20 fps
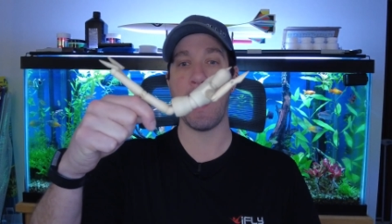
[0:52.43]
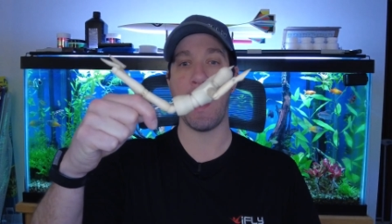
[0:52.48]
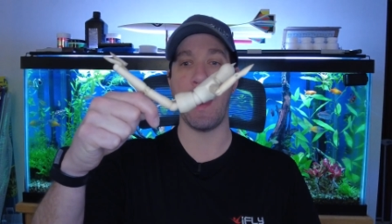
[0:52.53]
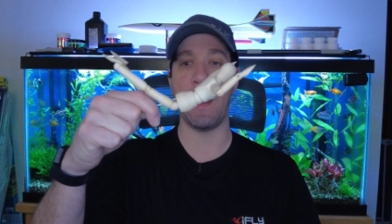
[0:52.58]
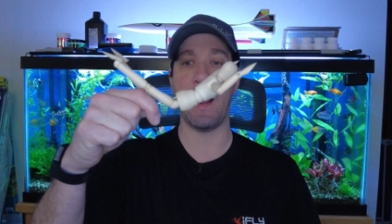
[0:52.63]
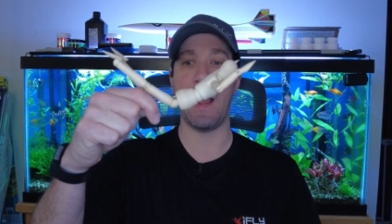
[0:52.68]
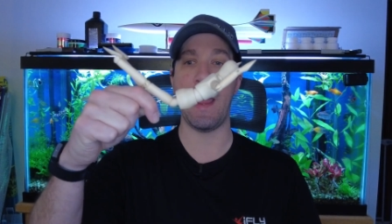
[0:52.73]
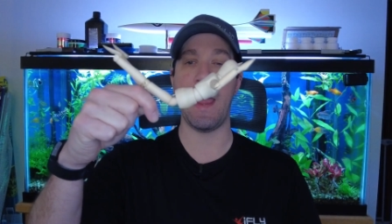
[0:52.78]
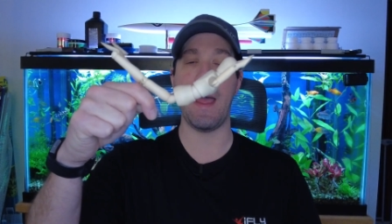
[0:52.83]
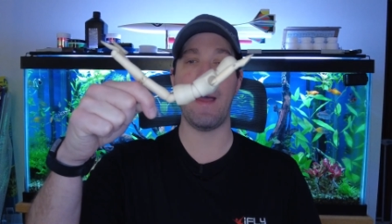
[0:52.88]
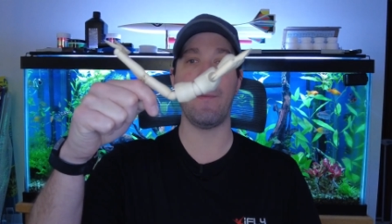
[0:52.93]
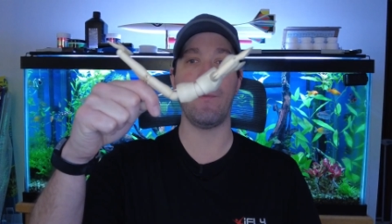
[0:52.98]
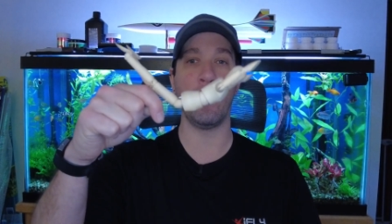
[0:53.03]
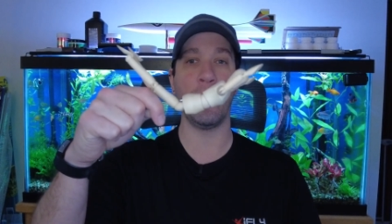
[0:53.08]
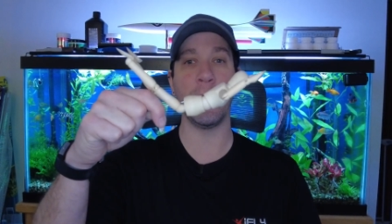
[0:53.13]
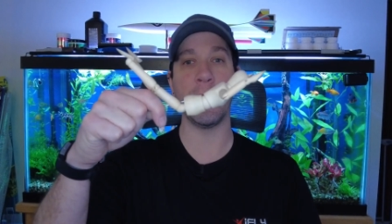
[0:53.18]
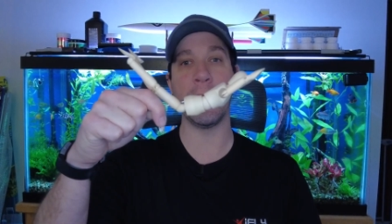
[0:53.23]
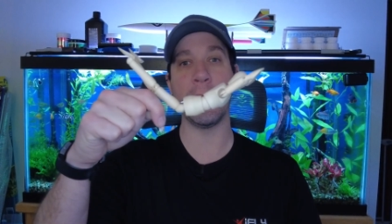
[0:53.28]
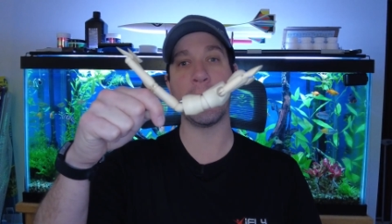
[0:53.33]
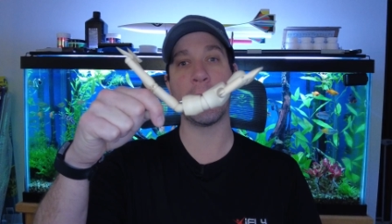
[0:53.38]
and I have
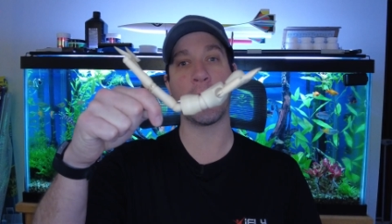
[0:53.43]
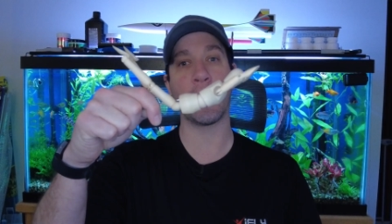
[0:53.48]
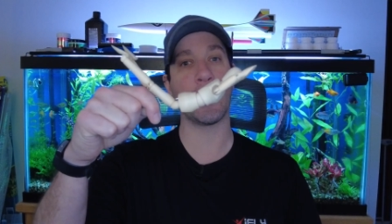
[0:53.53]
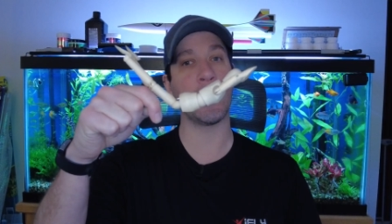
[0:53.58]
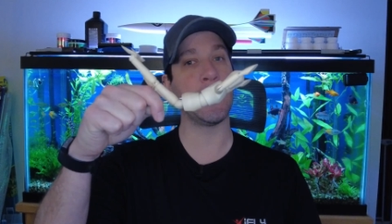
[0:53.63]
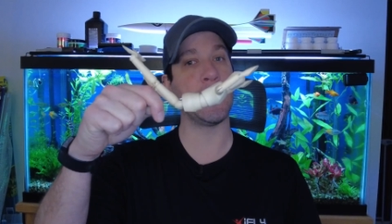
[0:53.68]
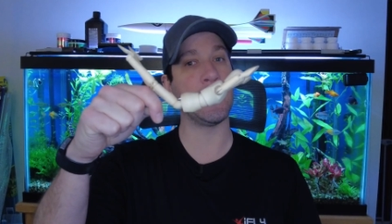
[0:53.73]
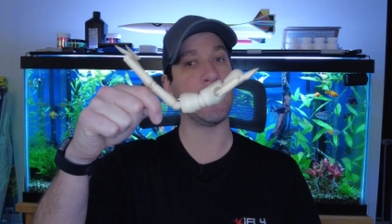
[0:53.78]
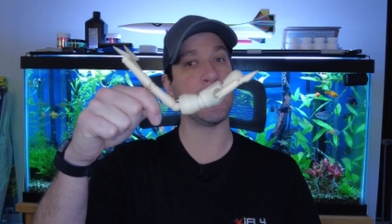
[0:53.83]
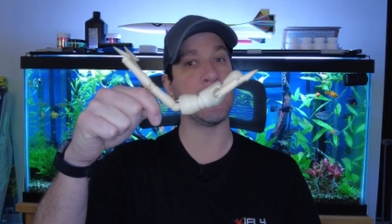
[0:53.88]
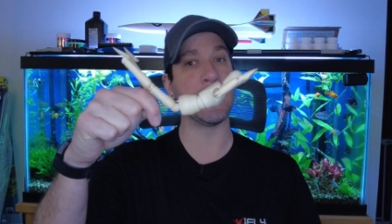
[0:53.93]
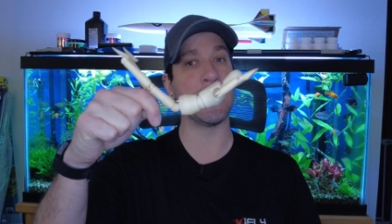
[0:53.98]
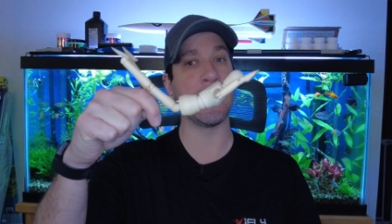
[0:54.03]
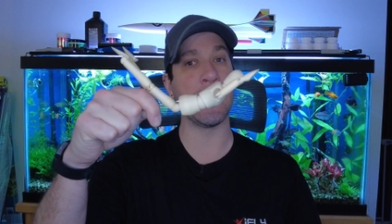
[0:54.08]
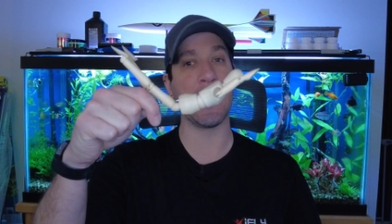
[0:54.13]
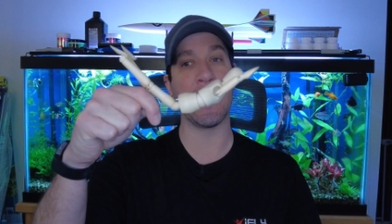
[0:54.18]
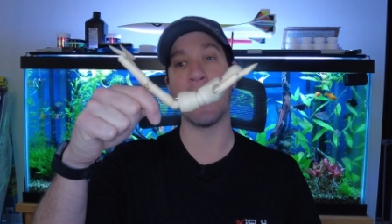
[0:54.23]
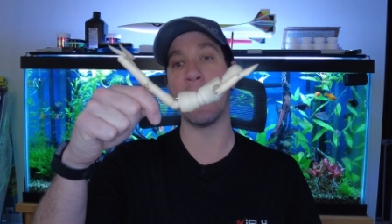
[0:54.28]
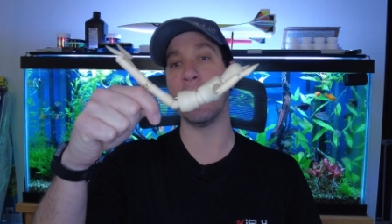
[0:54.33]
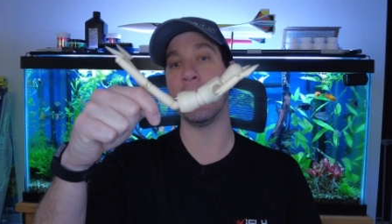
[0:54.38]
Woody
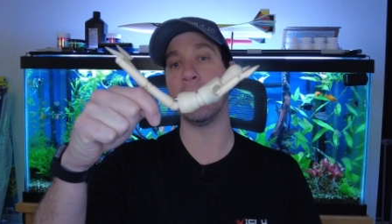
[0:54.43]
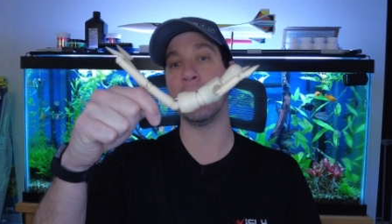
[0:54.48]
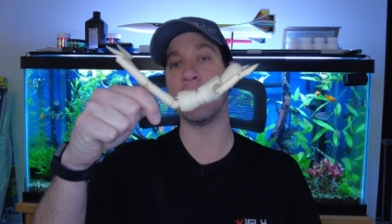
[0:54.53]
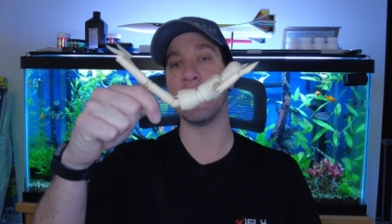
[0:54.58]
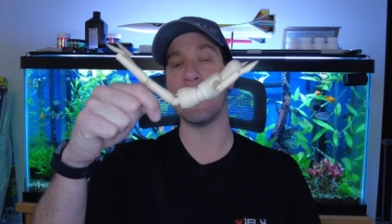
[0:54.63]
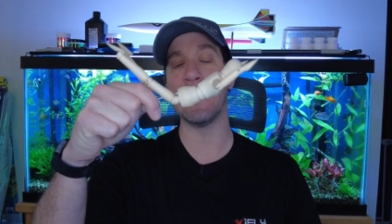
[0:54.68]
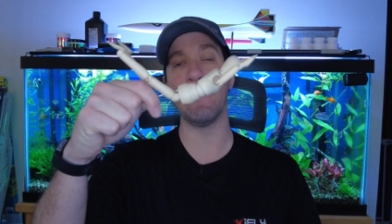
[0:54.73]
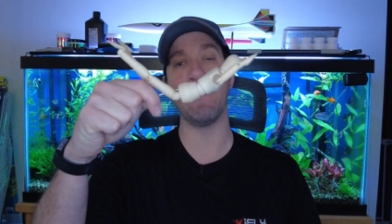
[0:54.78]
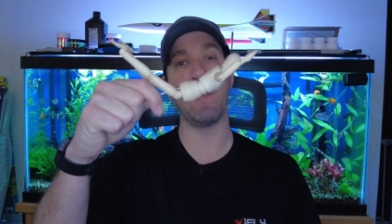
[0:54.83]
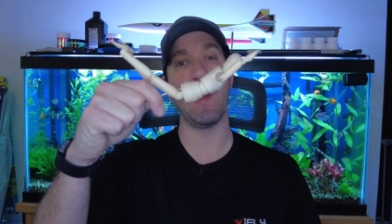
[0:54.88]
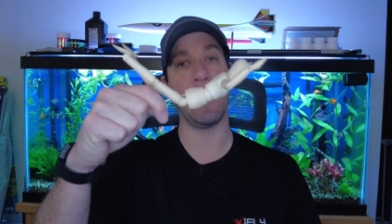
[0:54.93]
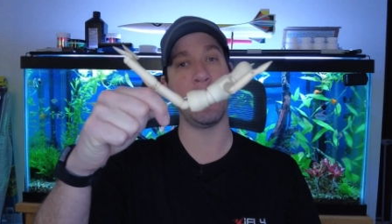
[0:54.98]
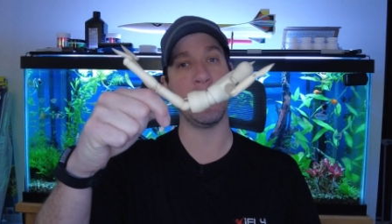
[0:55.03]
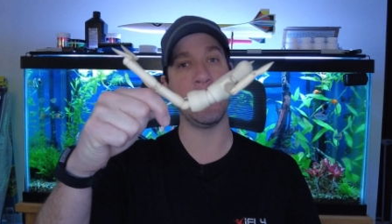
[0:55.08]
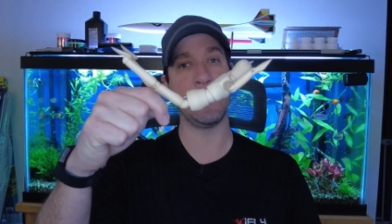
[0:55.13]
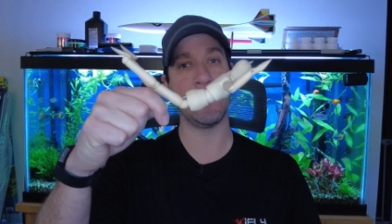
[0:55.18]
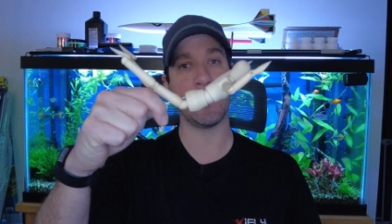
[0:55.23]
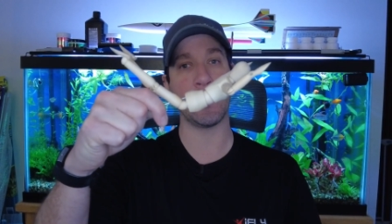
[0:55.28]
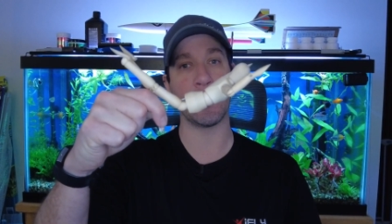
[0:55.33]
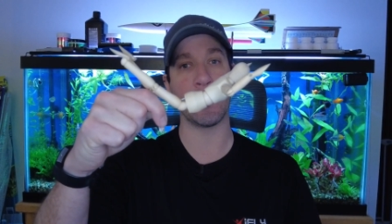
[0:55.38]
currently in the
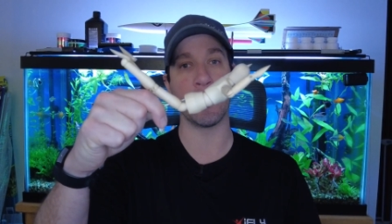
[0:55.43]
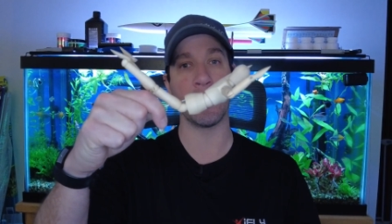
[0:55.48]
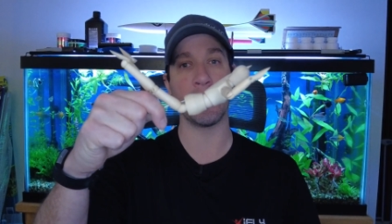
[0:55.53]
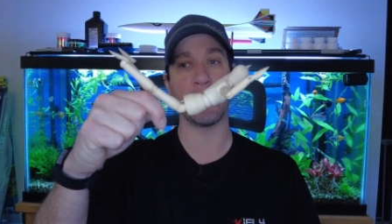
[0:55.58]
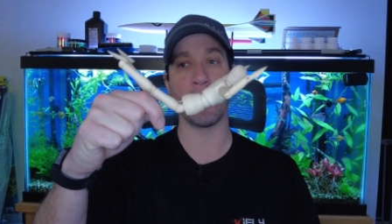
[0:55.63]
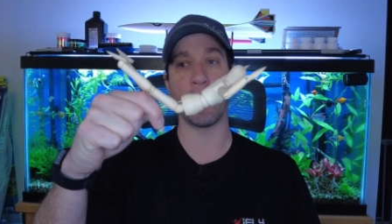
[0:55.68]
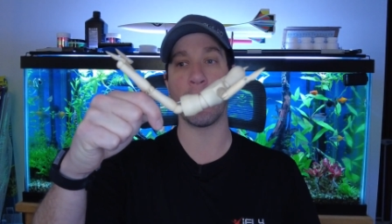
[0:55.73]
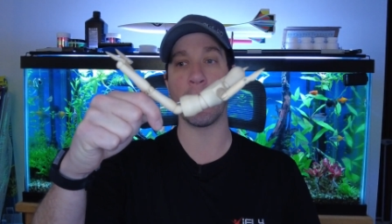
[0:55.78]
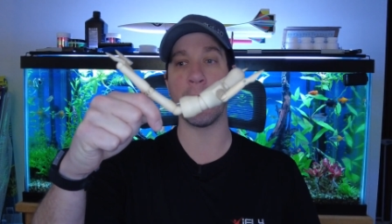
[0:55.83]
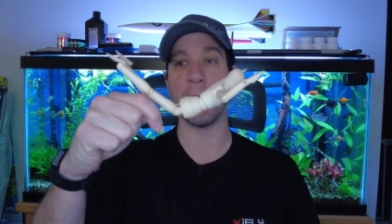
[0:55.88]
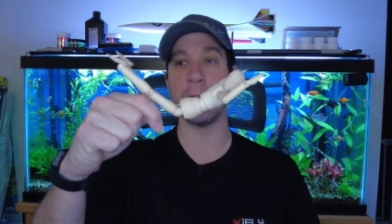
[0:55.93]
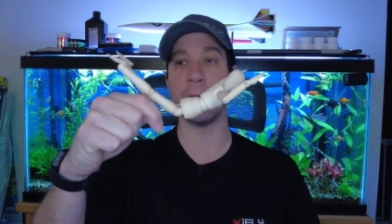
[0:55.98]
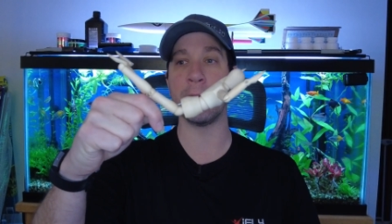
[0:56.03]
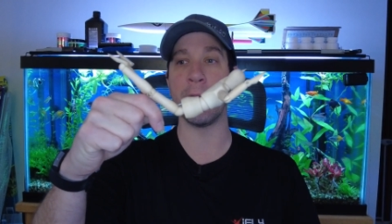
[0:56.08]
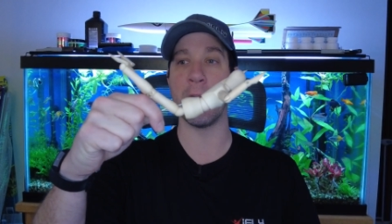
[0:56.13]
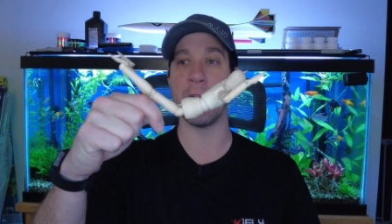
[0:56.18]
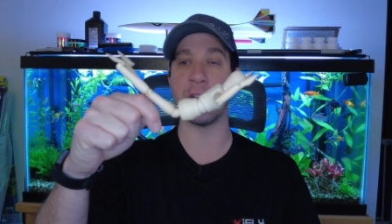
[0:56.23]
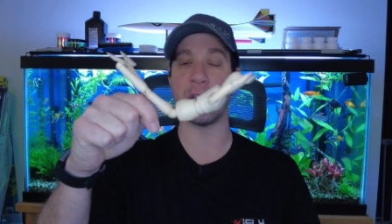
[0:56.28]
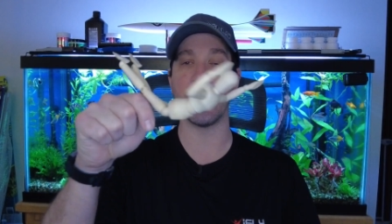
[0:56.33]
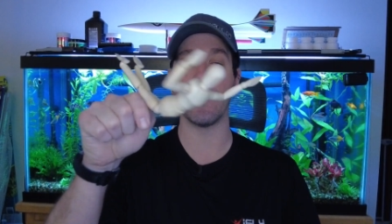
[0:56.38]
belly to earth
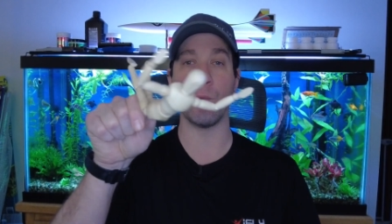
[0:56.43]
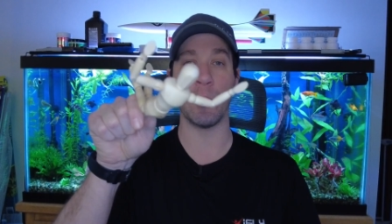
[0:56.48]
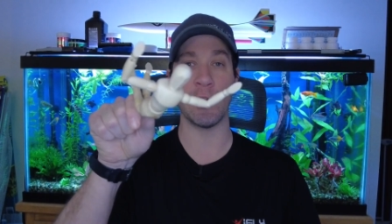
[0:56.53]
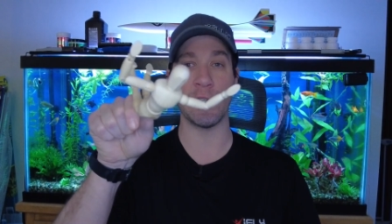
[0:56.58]
orientation,